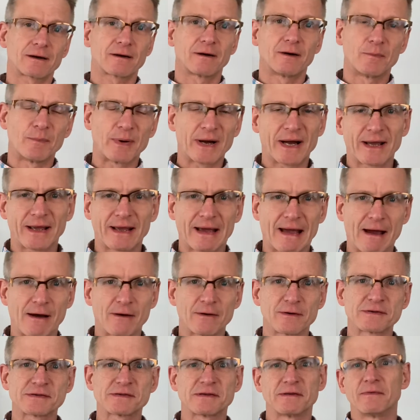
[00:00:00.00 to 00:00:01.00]
I'll buy a
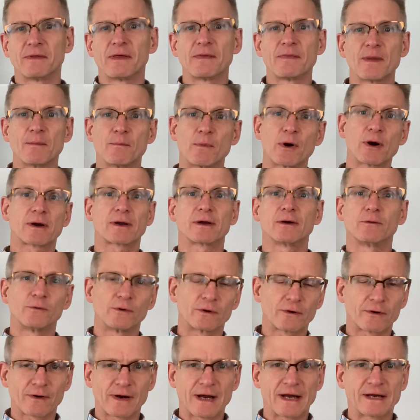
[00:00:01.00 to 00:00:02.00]
house and then the market will
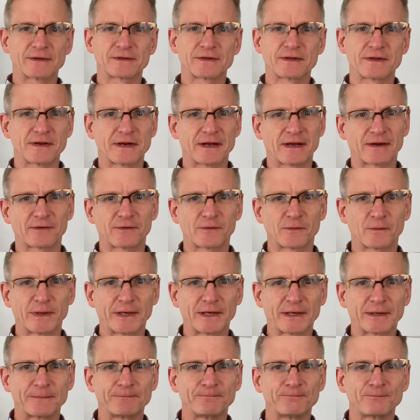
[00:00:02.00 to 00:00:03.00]
crash the next
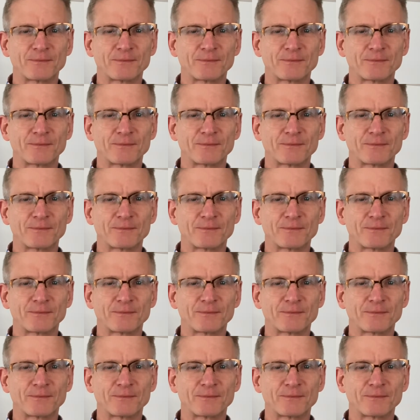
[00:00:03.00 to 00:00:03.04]
week.